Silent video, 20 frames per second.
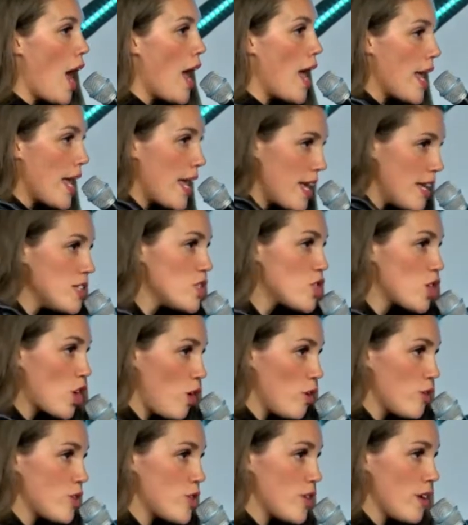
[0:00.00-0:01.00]
his
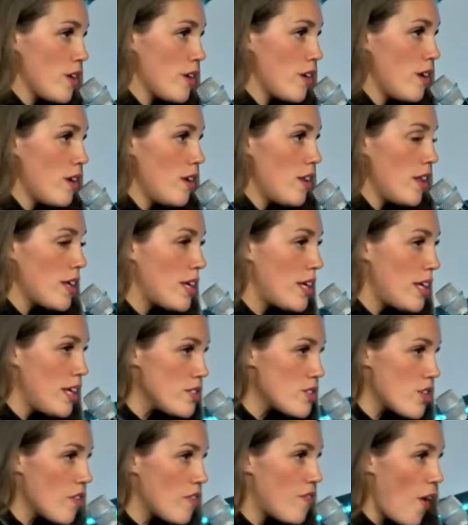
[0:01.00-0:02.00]
culture. Like, he's
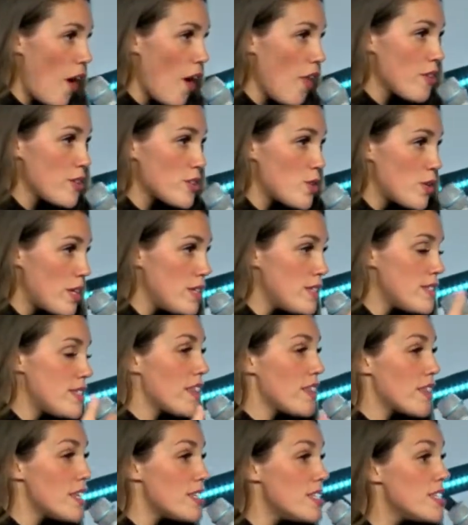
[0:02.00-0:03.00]
our Father. So he's saying
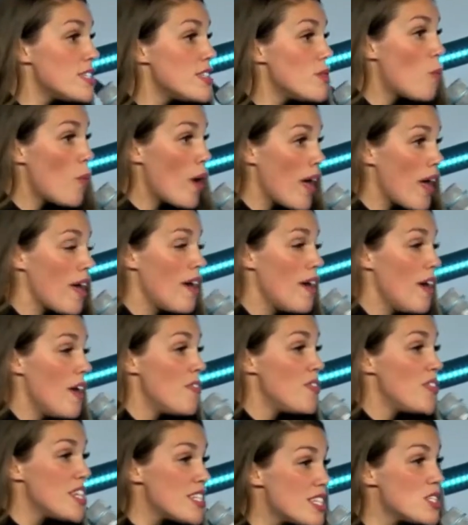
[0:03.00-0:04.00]
this is the way
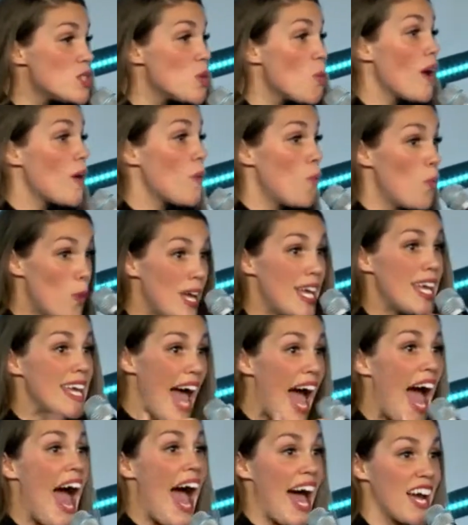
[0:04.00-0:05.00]
we
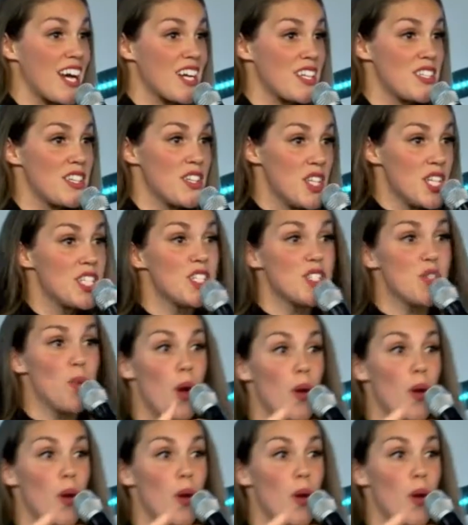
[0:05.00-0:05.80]
act. This is the way